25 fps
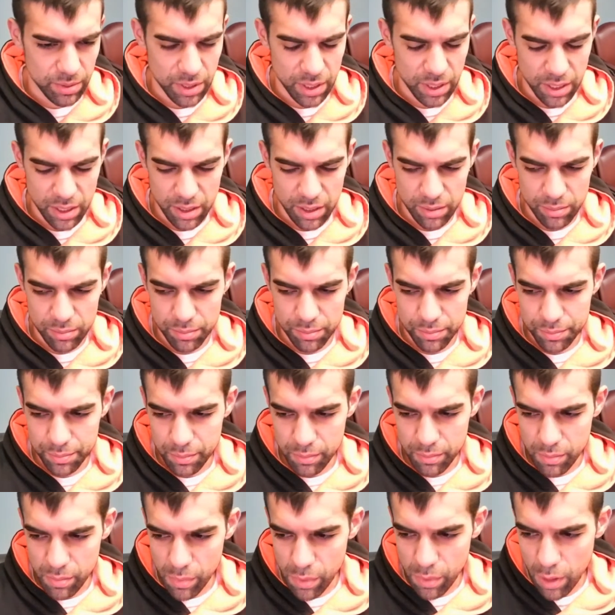
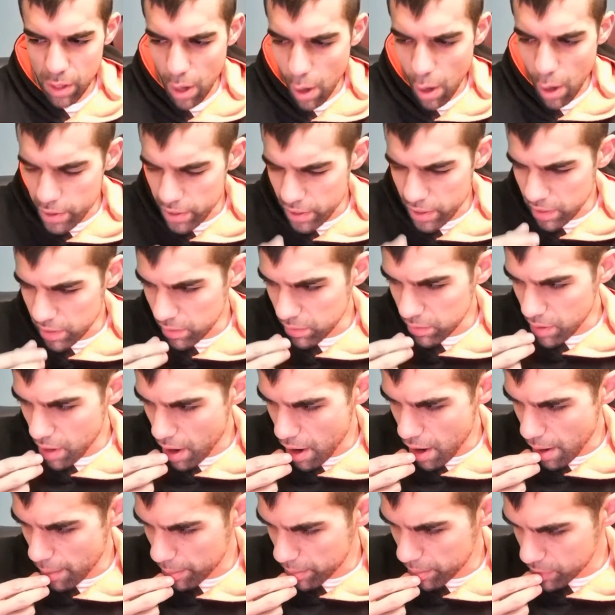And